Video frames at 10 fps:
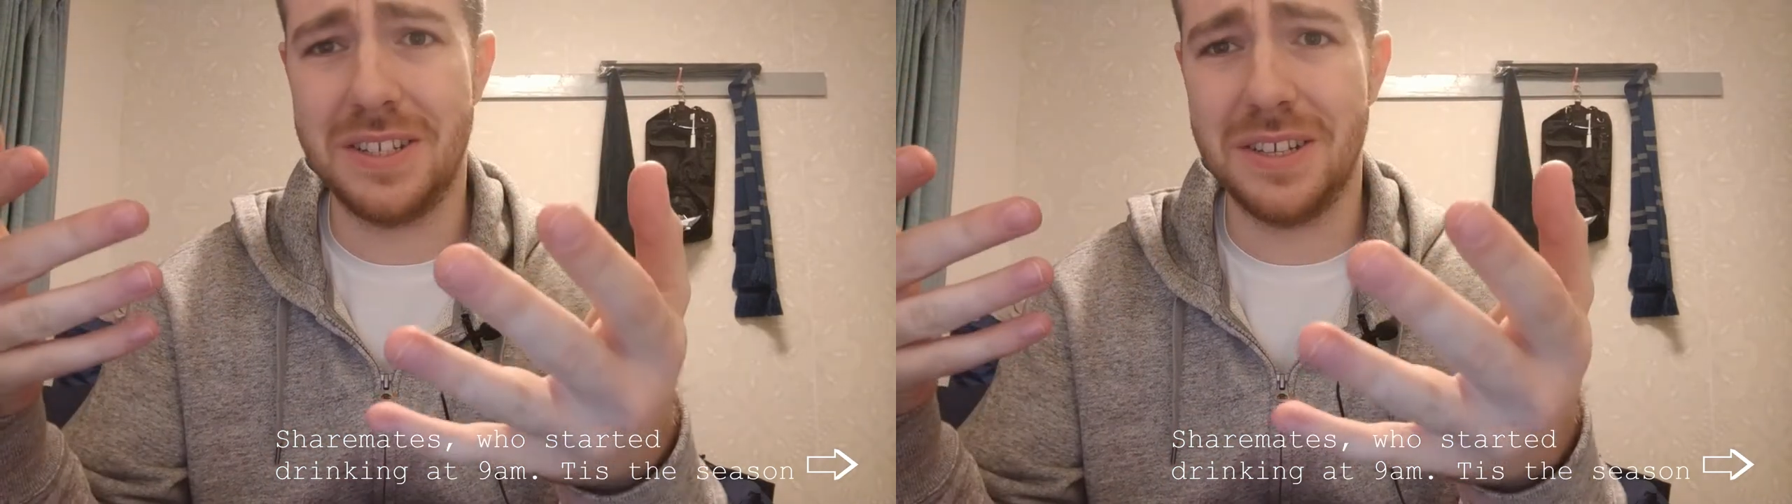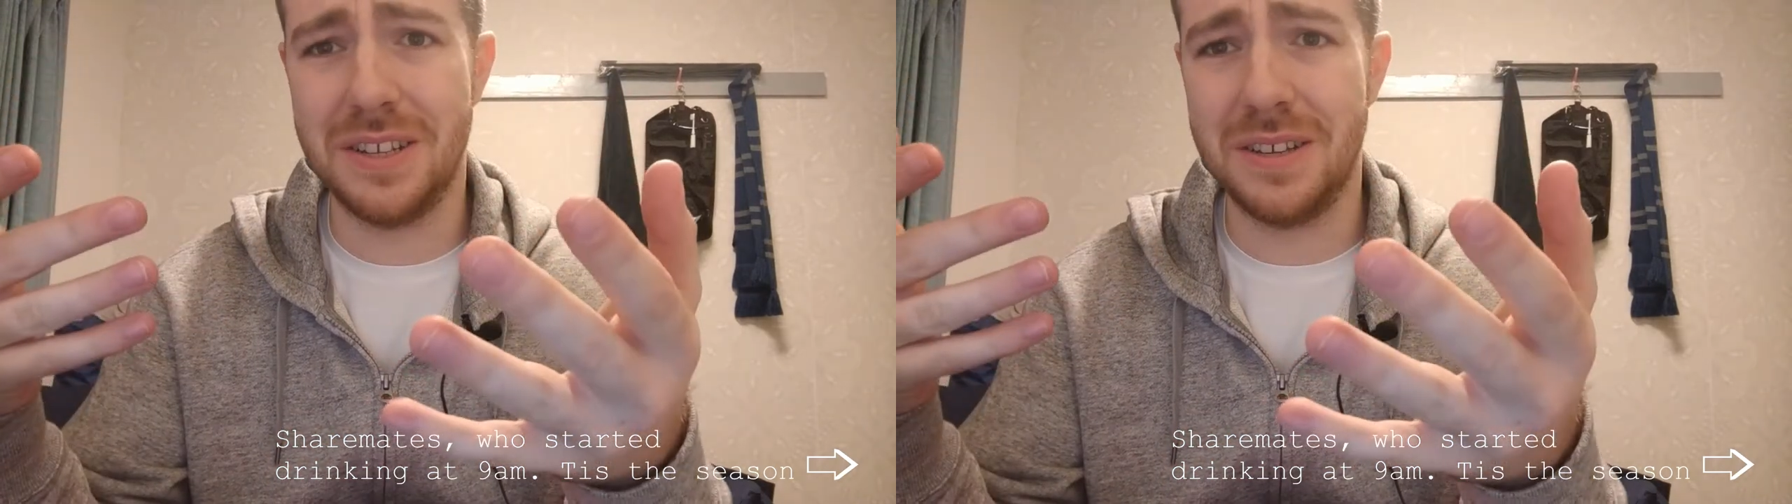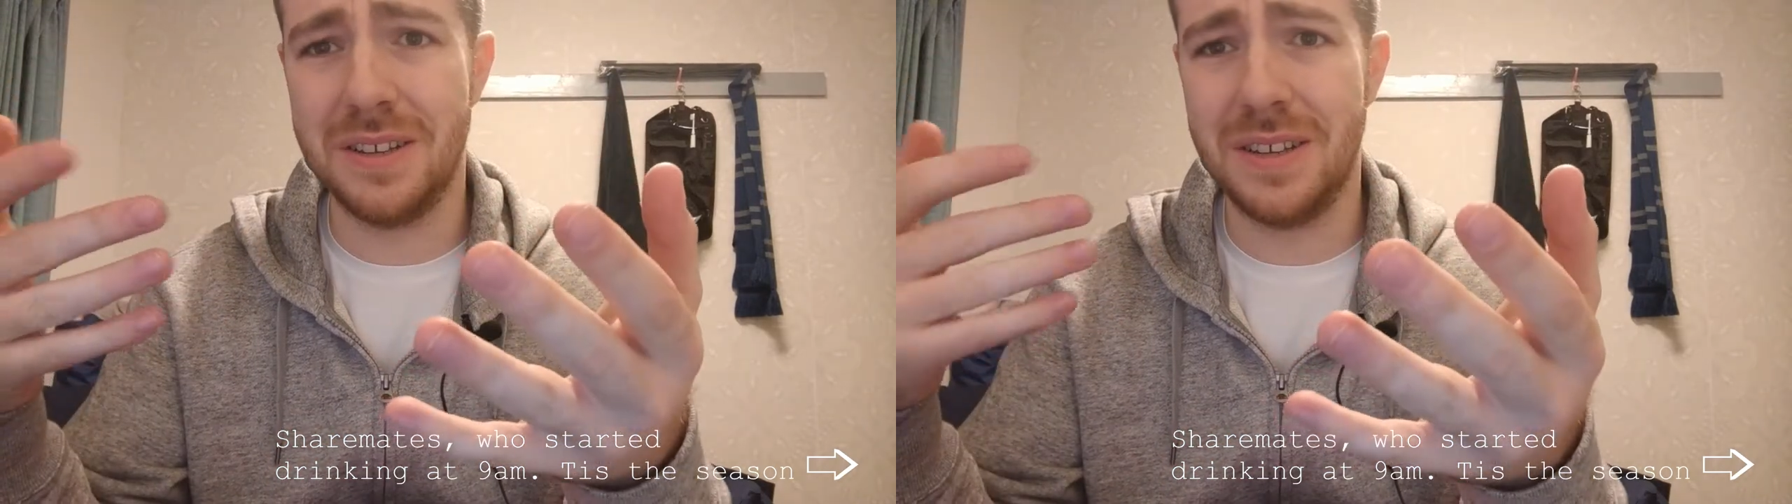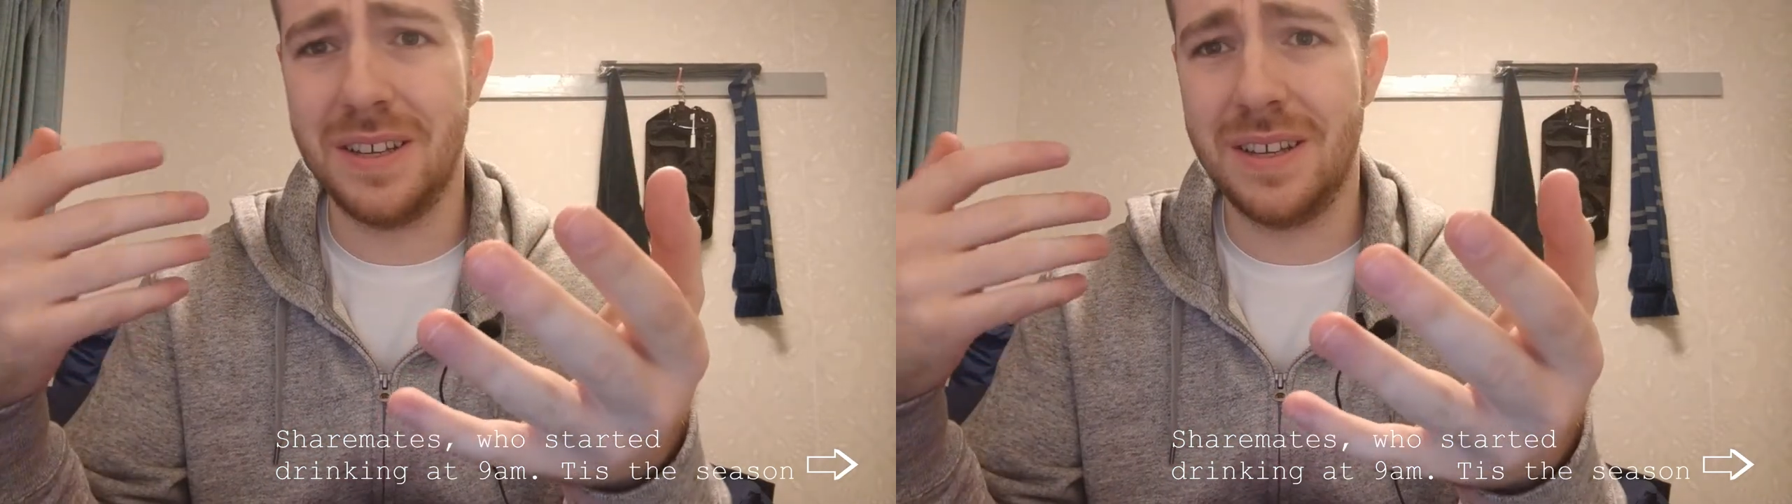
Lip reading: to